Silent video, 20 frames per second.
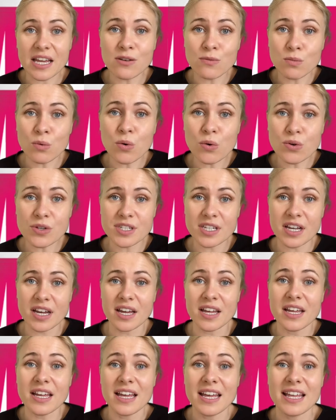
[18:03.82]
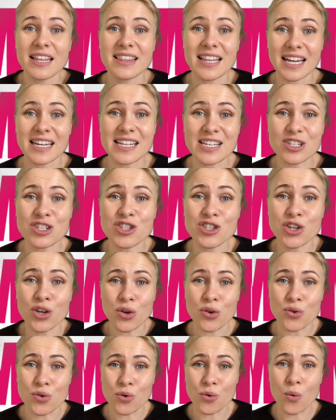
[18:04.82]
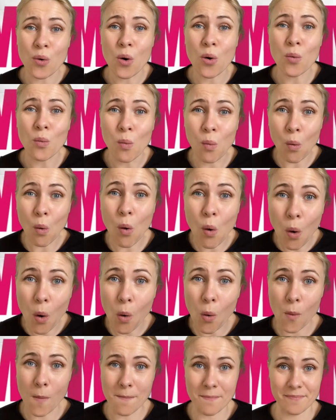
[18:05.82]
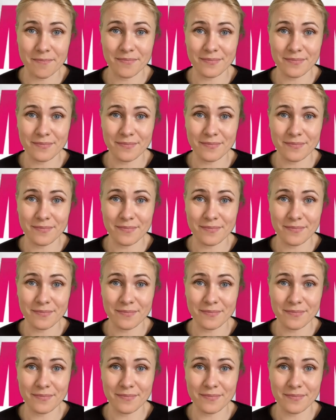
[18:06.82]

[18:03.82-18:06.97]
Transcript: water that is too warm.